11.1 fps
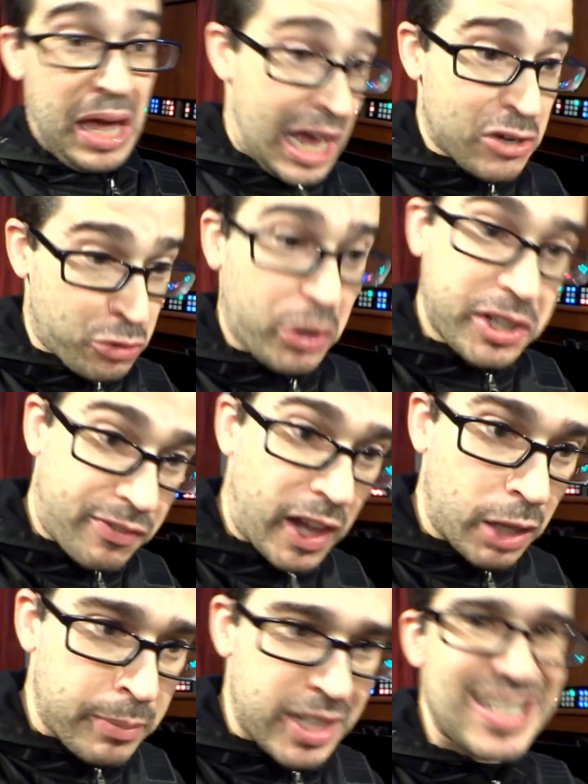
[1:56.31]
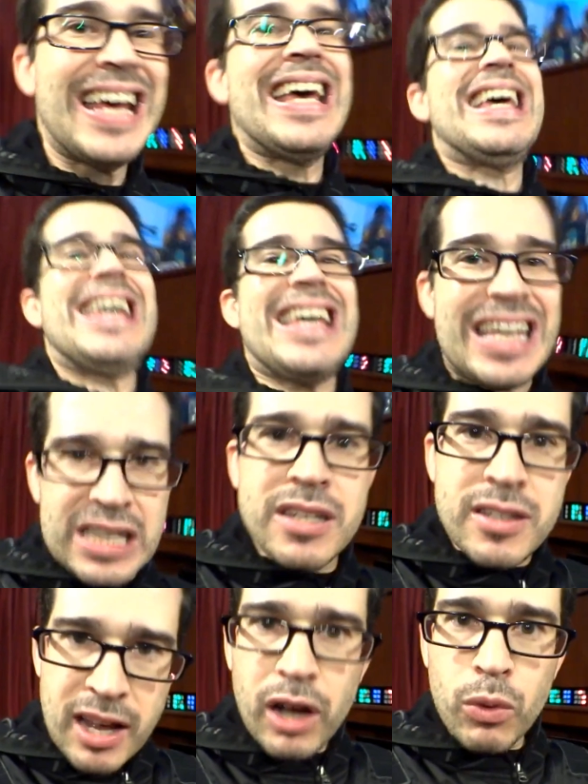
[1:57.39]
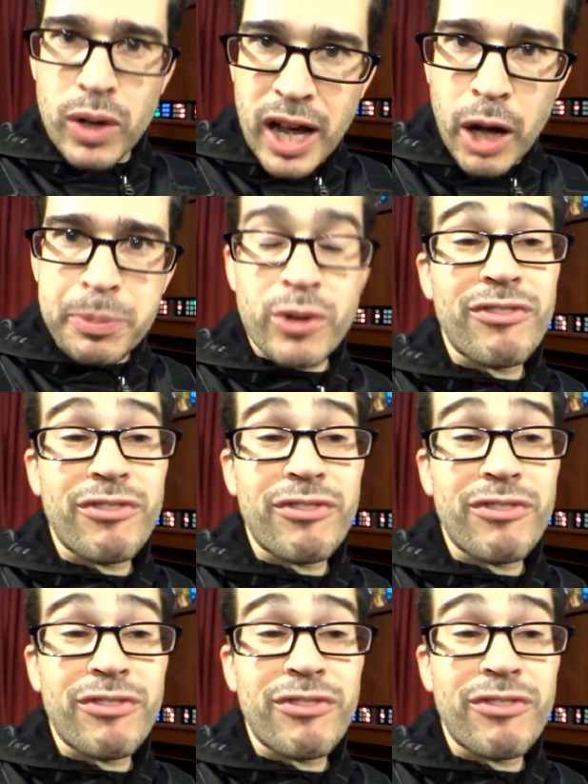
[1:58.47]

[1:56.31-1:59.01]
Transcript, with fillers: Android development, Intel will help you.